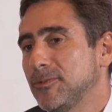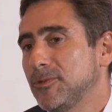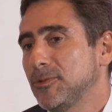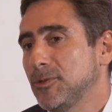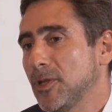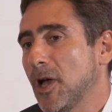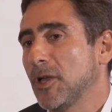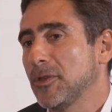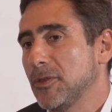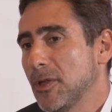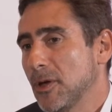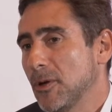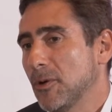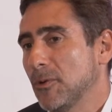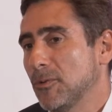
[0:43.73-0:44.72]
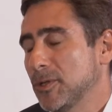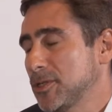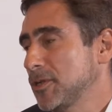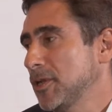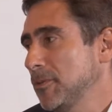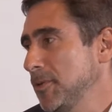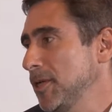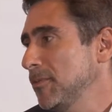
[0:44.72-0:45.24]
do not know what's
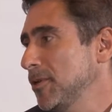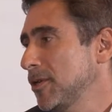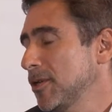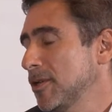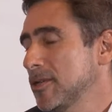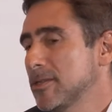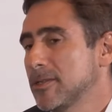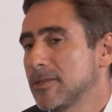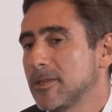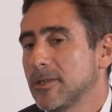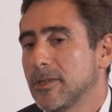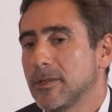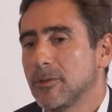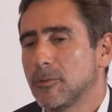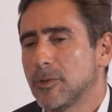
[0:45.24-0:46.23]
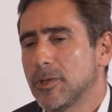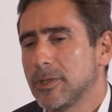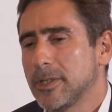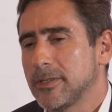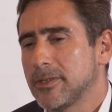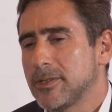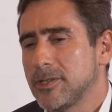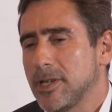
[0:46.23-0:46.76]
going to be because the world
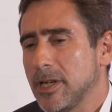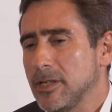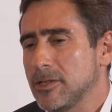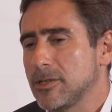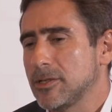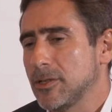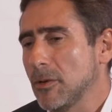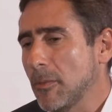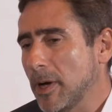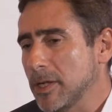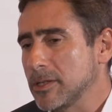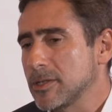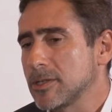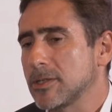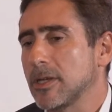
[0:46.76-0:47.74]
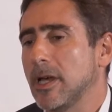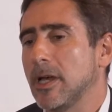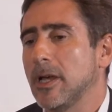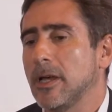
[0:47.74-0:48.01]
has changed so much.